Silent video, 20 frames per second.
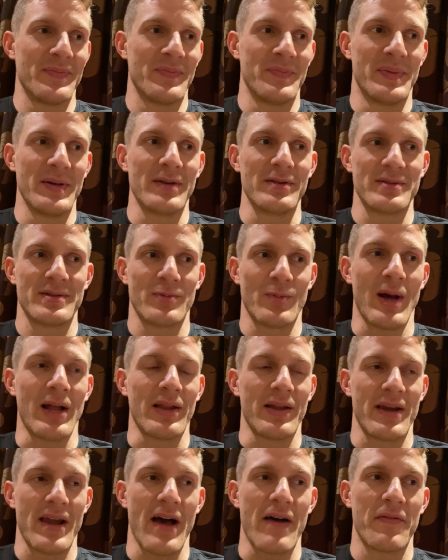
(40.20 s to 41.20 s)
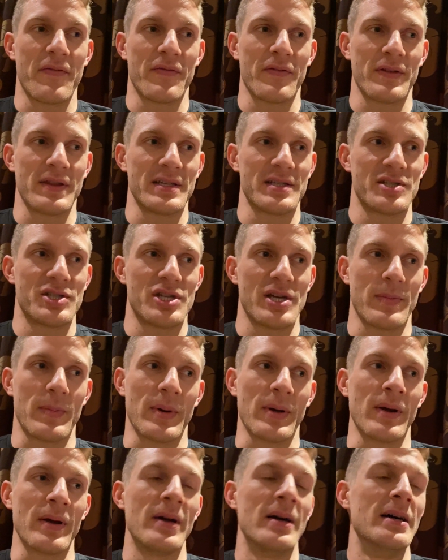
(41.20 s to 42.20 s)
built well enough for this
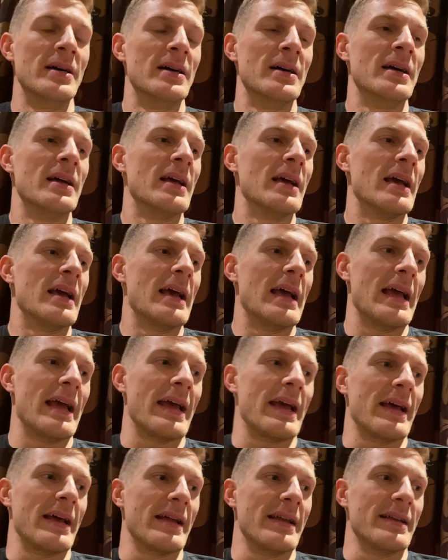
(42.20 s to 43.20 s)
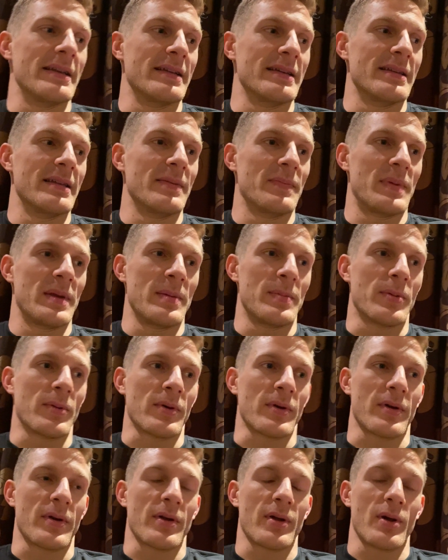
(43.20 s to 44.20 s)
chipper, and people are
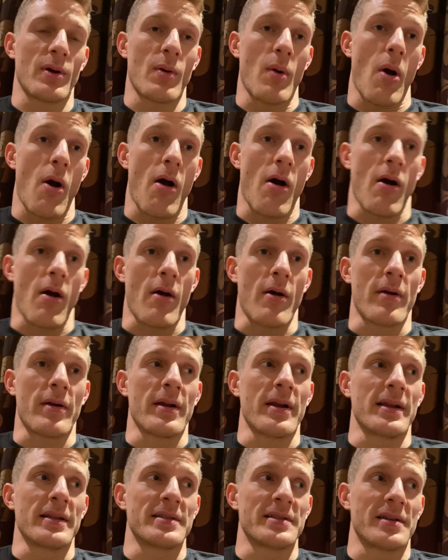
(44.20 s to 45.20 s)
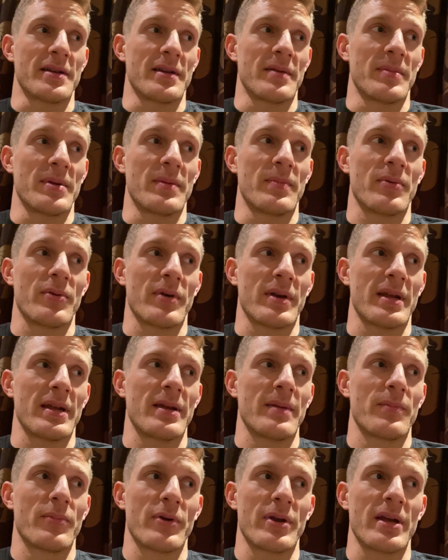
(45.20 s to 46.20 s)
going to go hard, and it's going to be
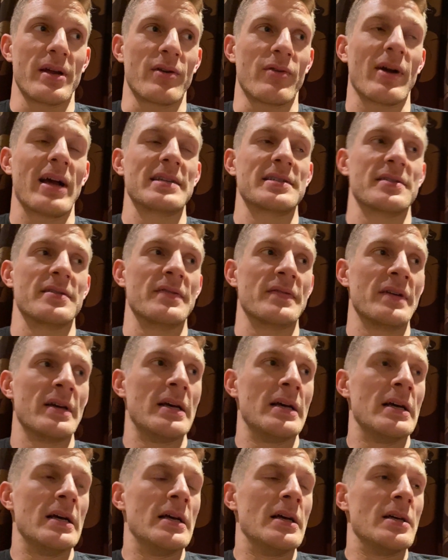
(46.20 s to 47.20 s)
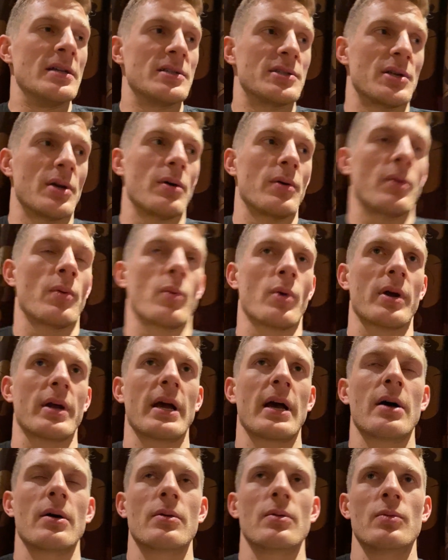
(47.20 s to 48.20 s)
pretty aggressive. So the
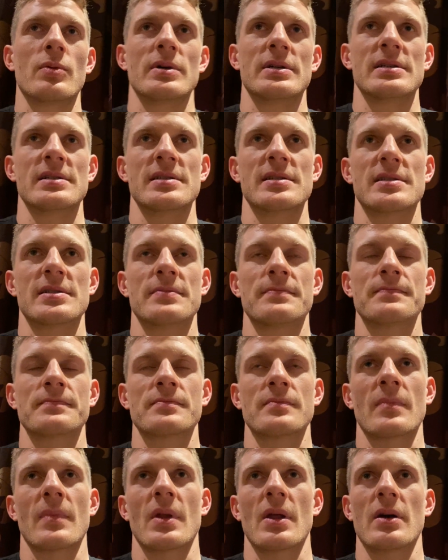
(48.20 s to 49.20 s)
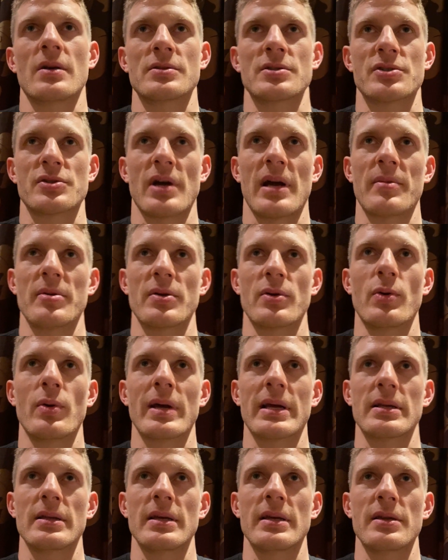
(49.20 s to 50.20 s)
workout was, I'll describe it
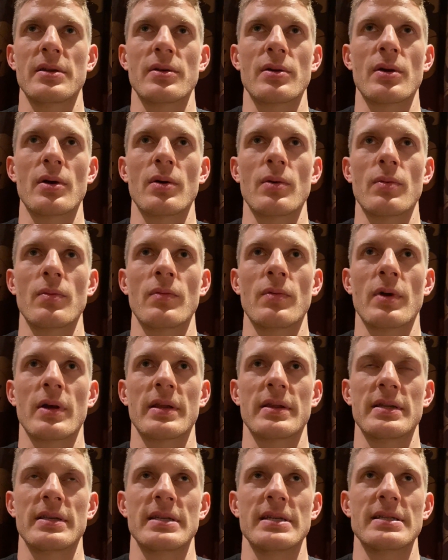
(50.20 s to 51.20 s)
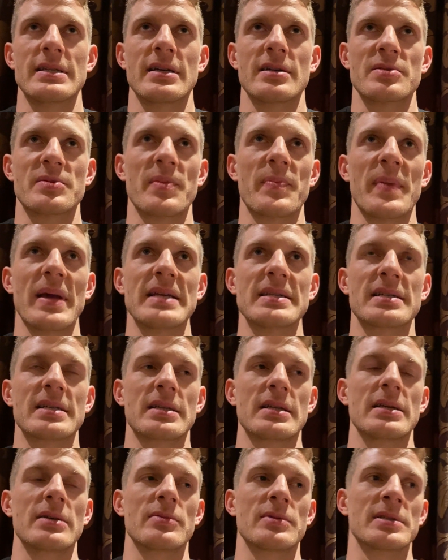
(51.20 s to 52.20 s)
quickly, and you can go look at the details. But
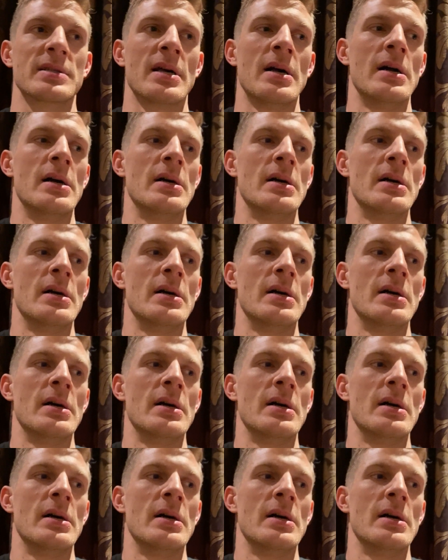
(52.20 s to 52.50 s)
basically, it was